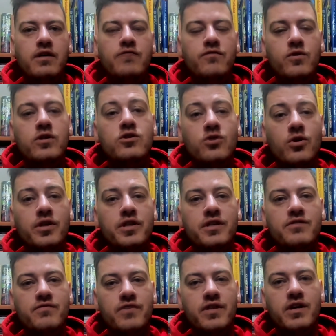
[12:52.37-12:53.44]
If you enjoyed
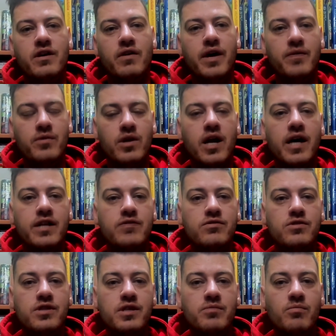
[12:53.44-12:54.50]
this video and would like
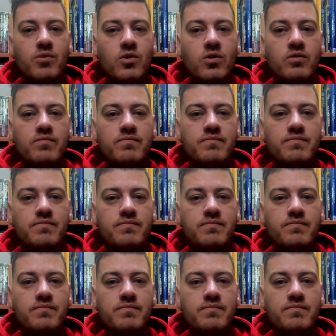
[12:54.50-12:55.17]
to see more,